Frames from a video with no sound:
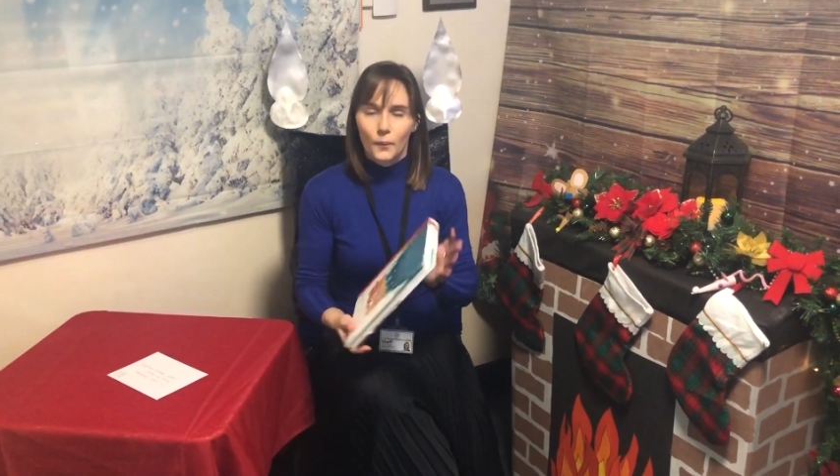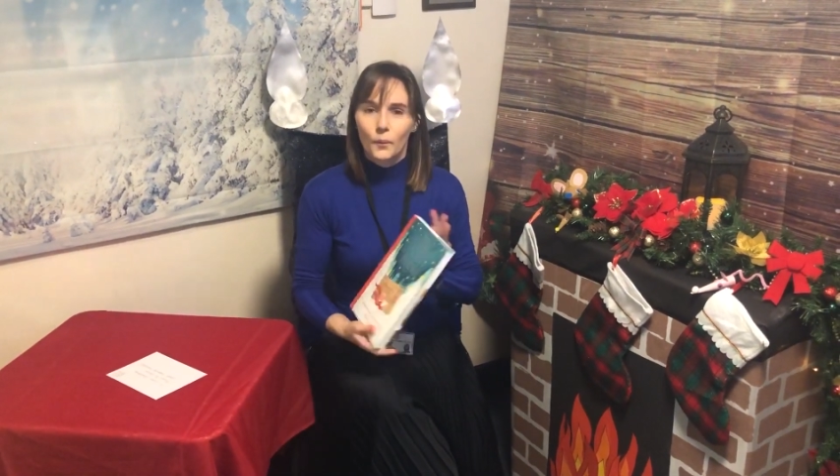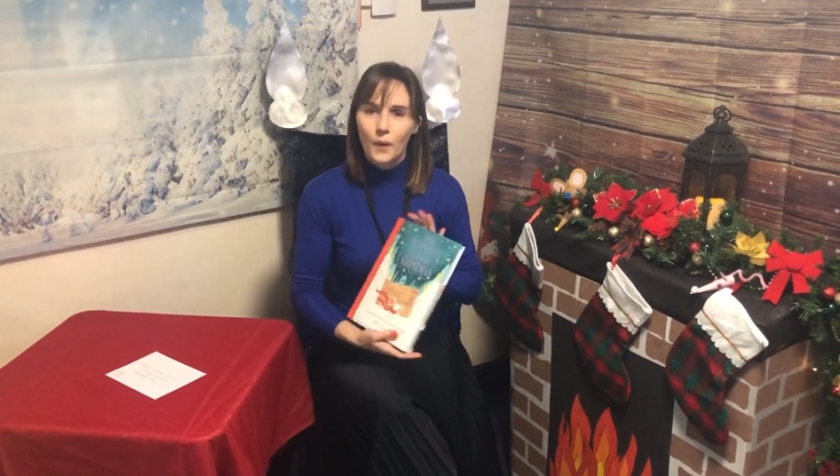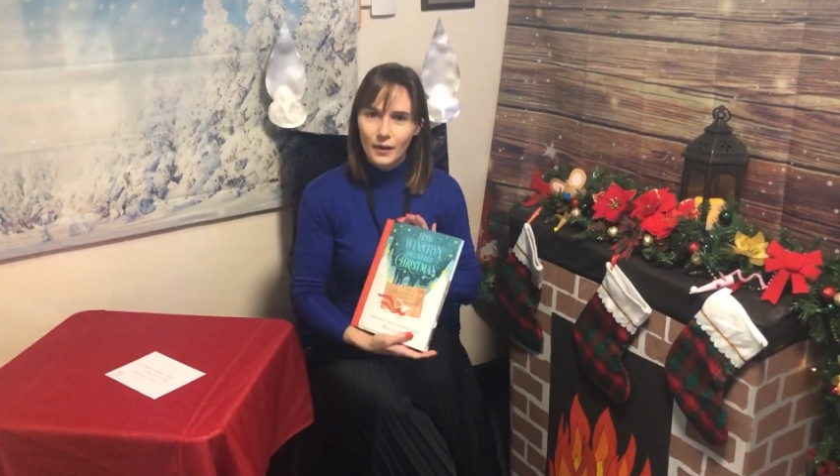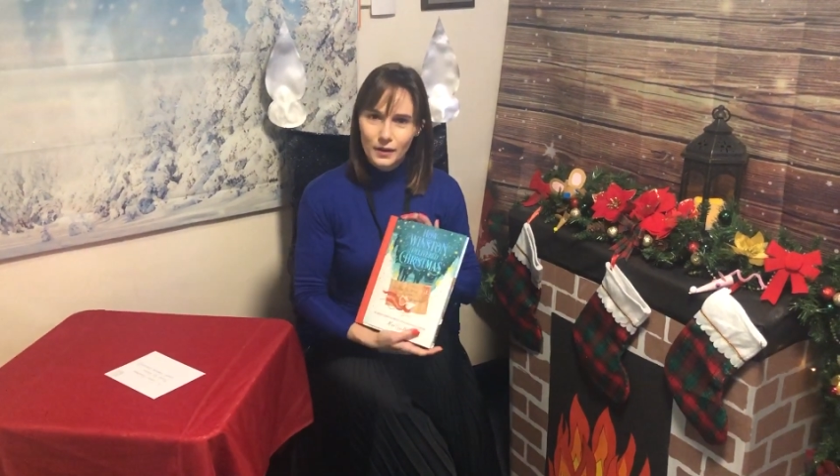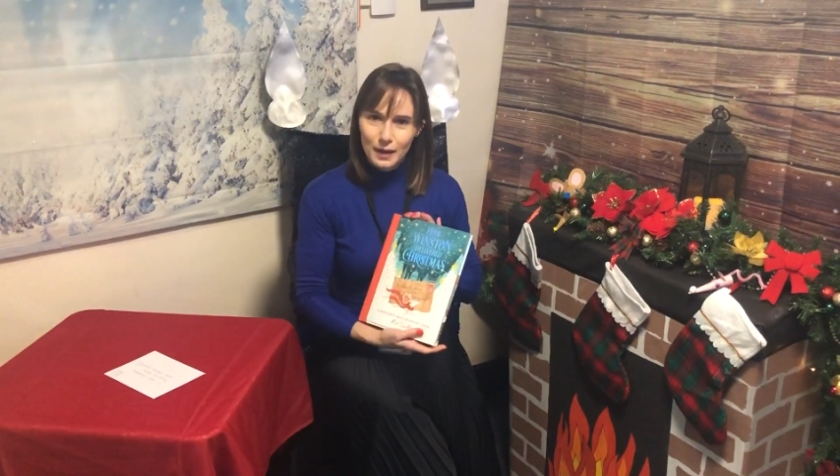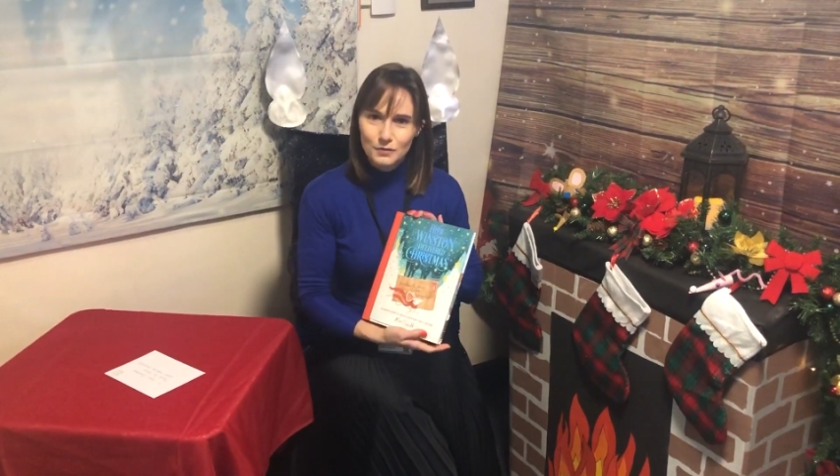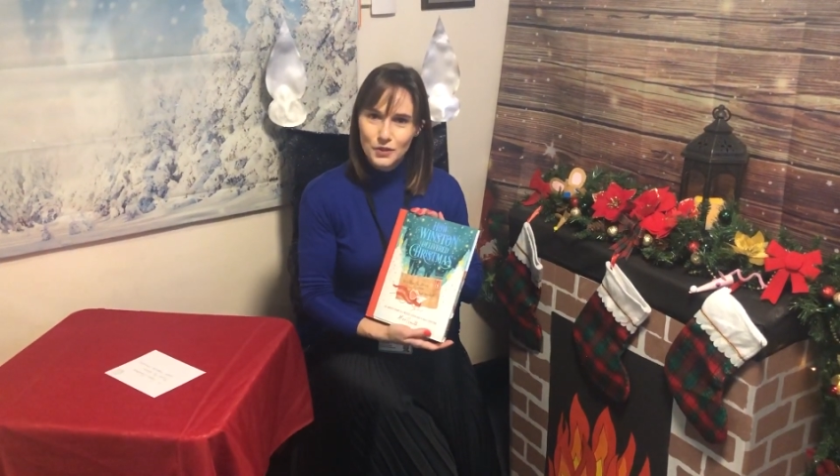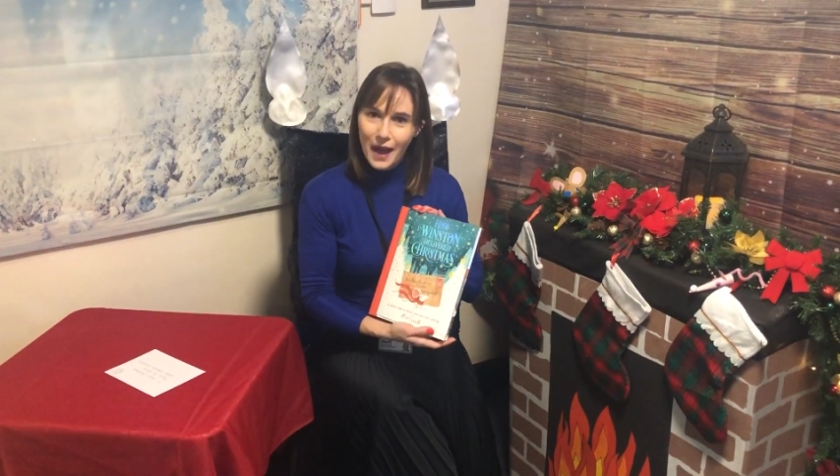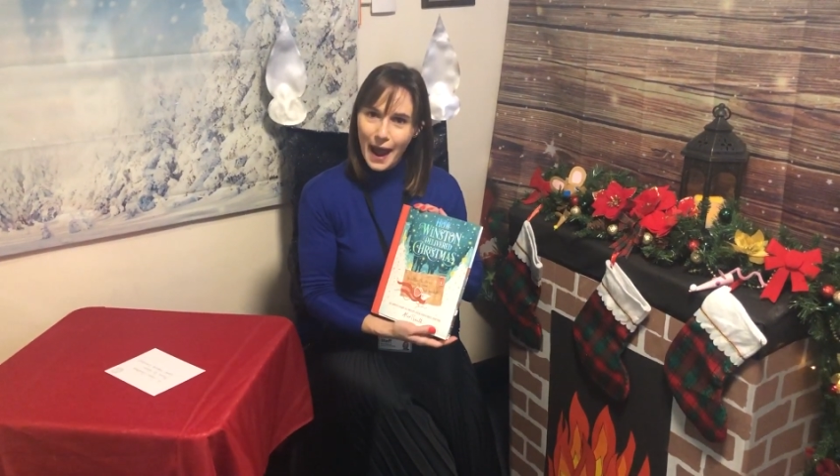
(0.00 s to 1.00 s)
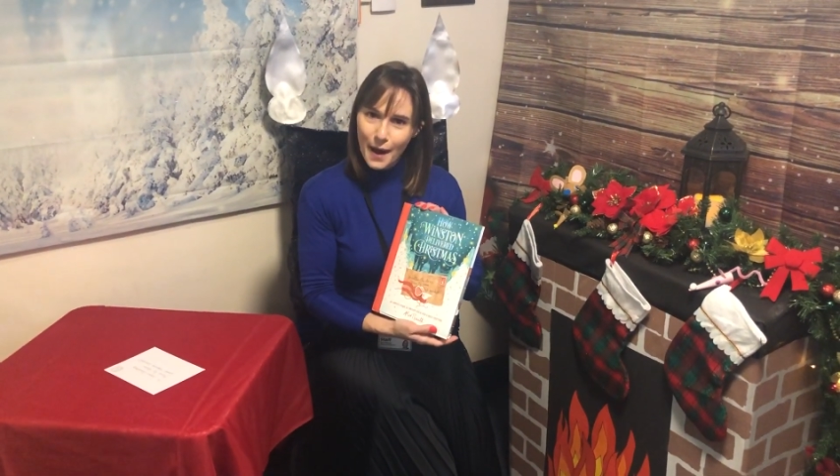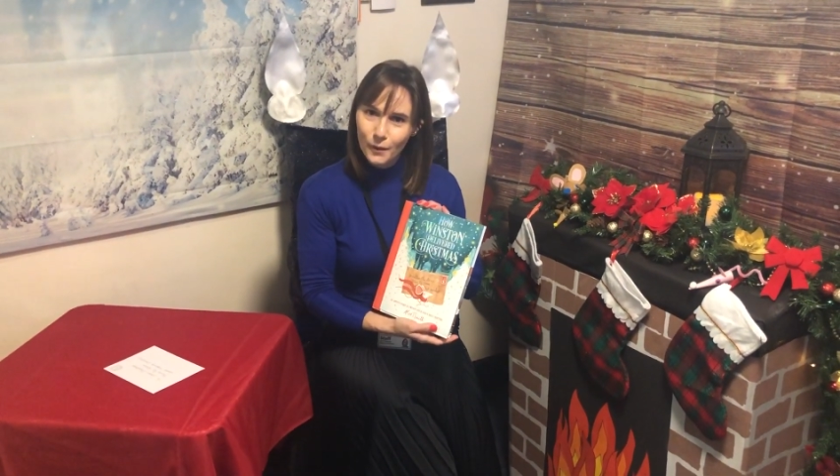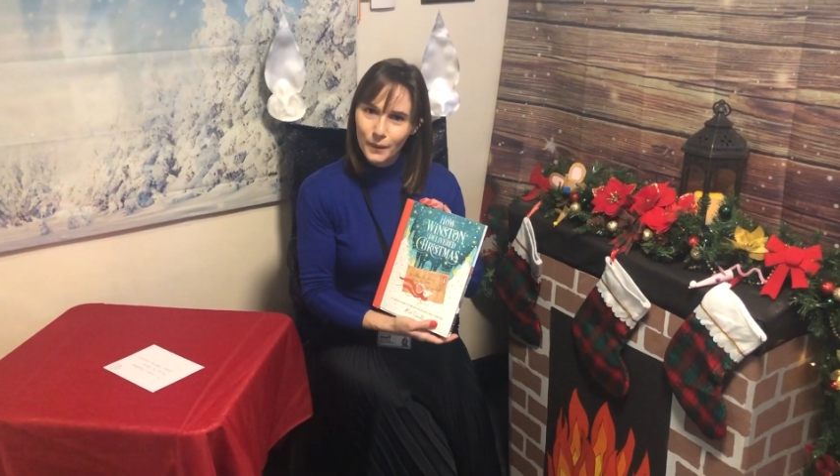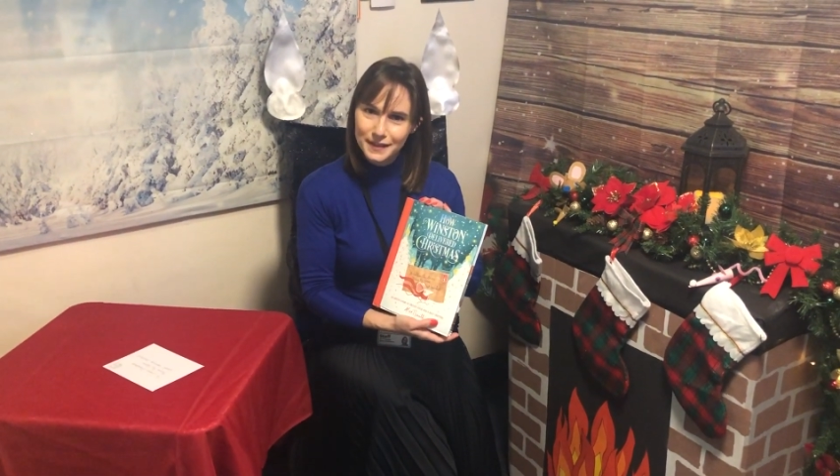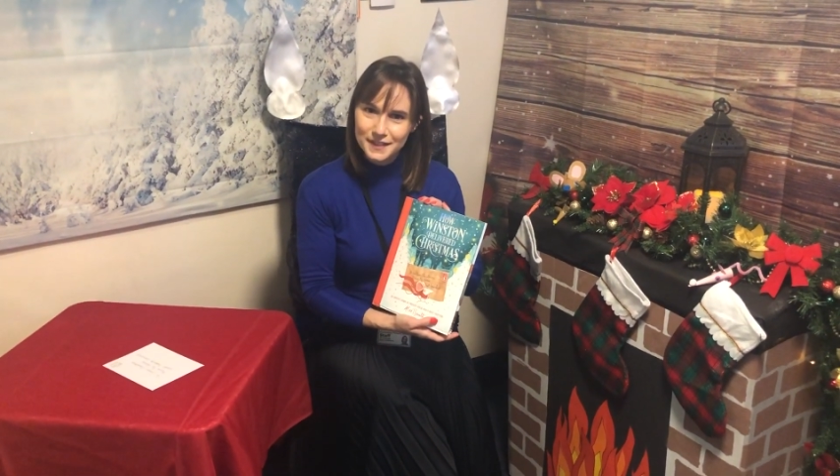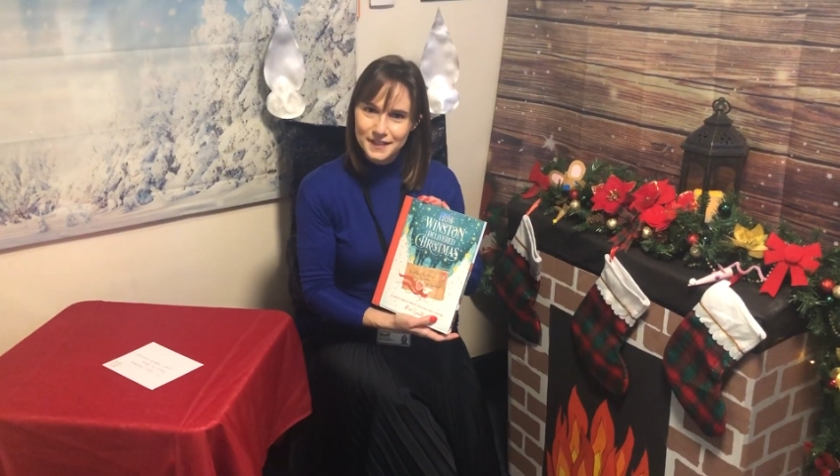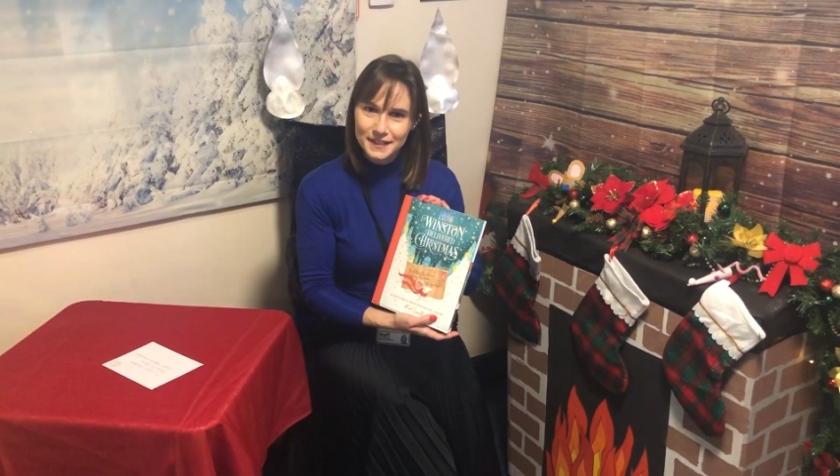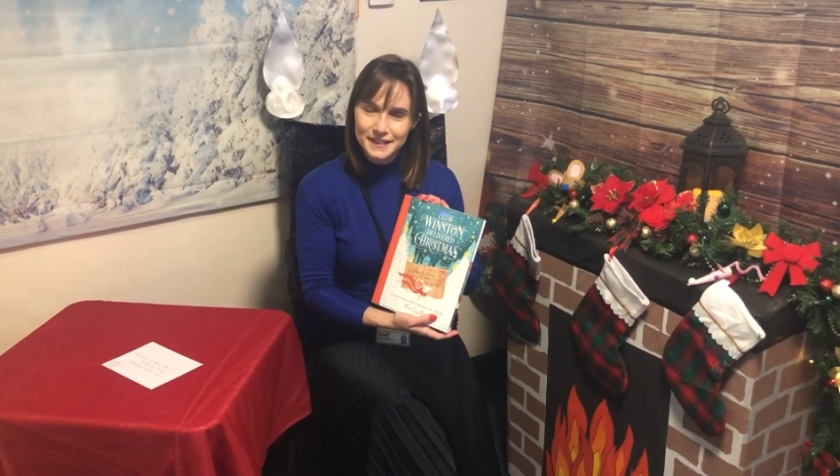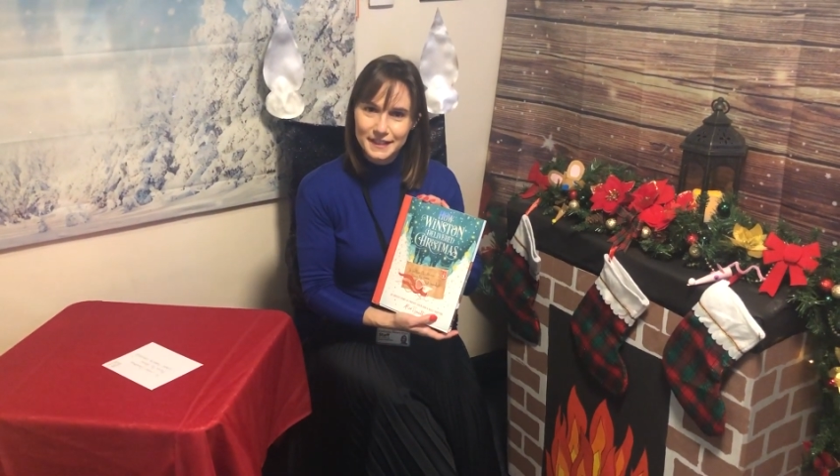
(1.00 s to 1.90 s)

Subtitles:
Welcome to How Winston